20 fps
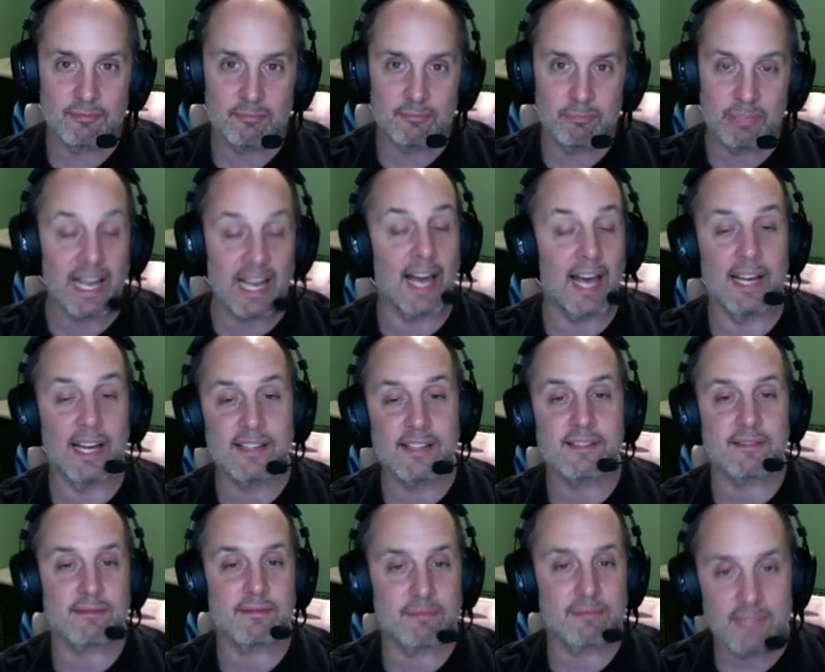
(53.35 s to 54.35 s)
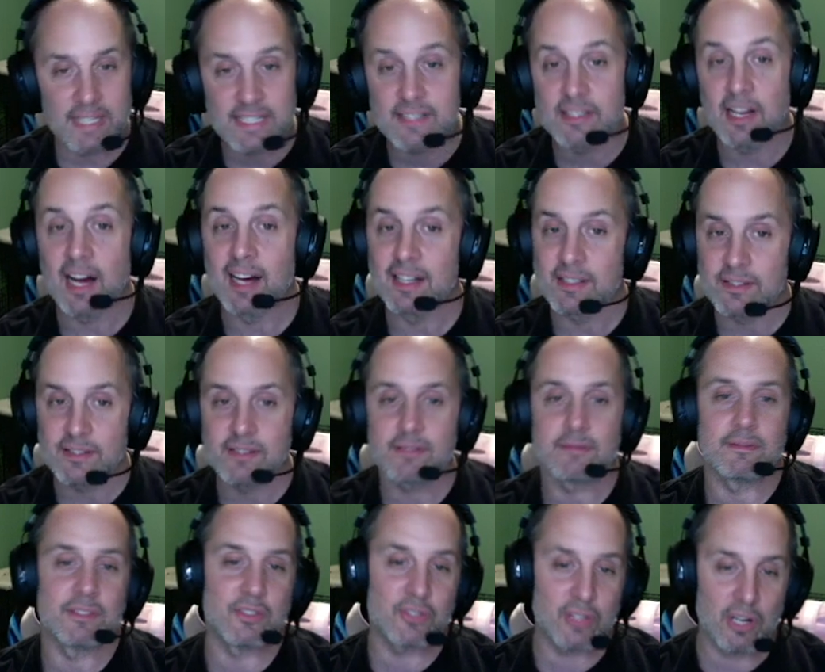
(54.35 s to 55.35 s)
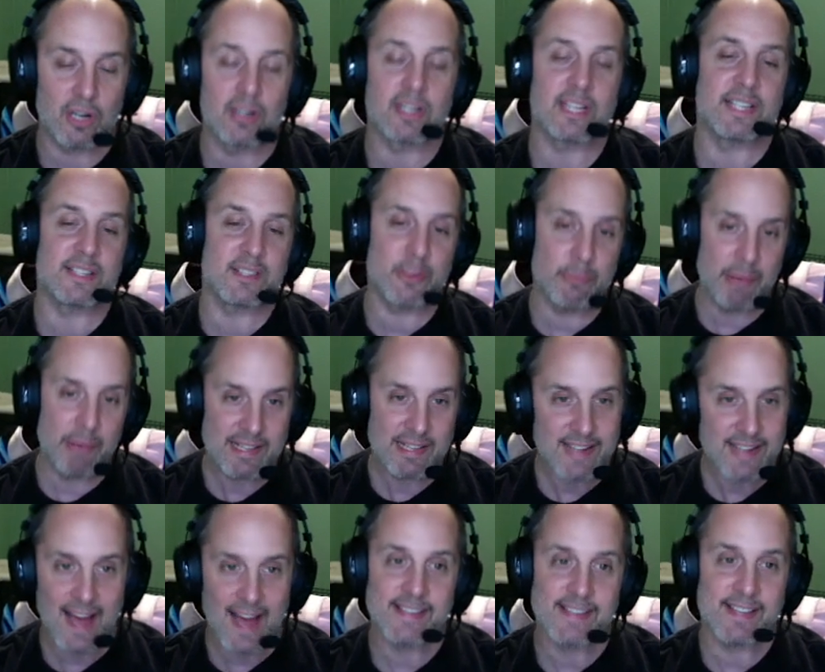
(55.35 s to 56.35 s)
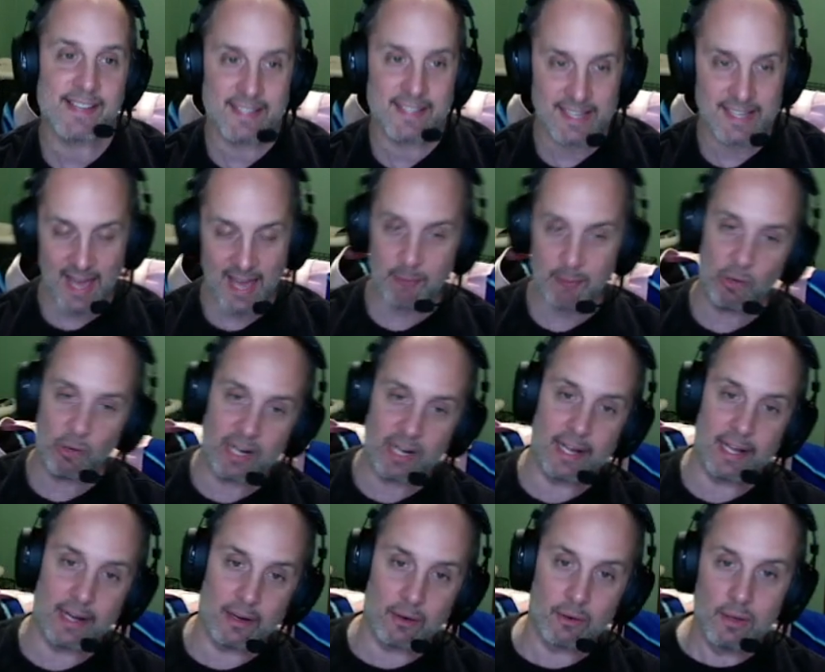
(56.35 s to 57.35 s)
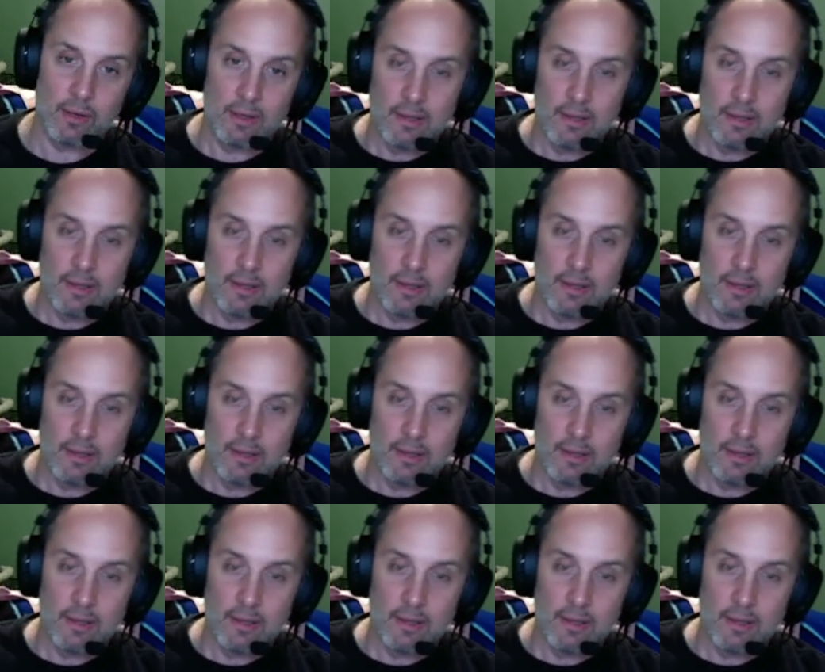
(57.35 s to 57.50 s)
But yeah, it's nuts. This card is the best asset in the game right now.